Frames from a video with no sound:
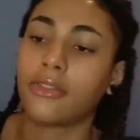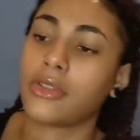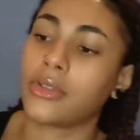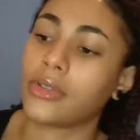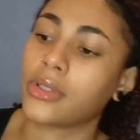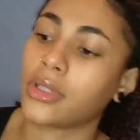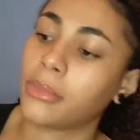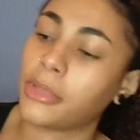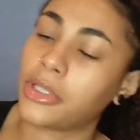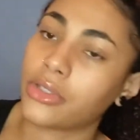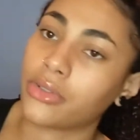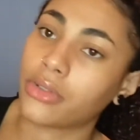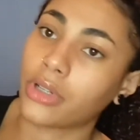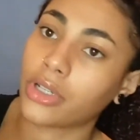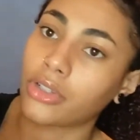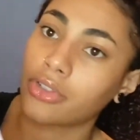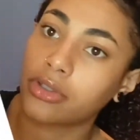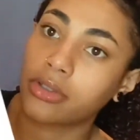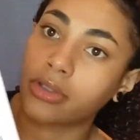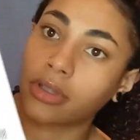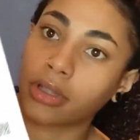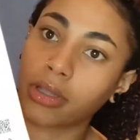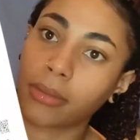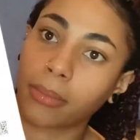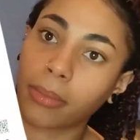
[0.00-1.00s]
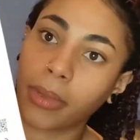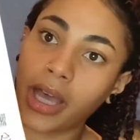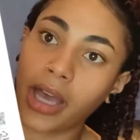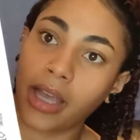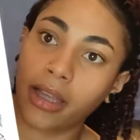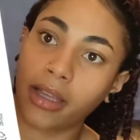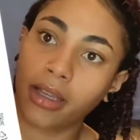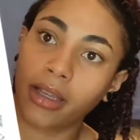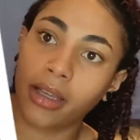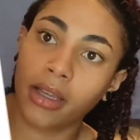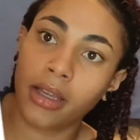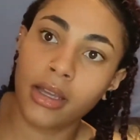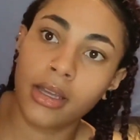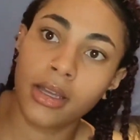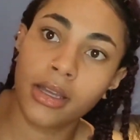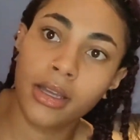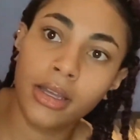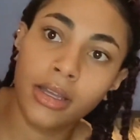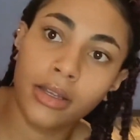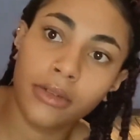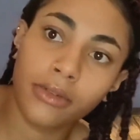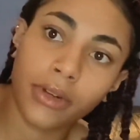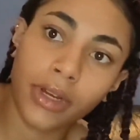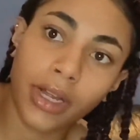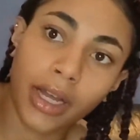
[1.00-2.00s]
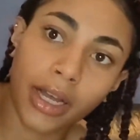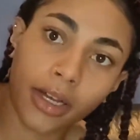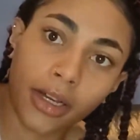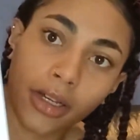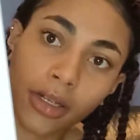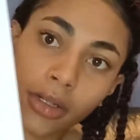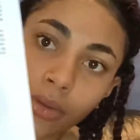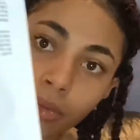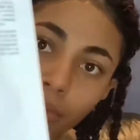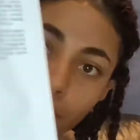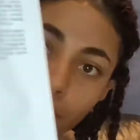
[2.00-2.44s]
you some instructions on the back for how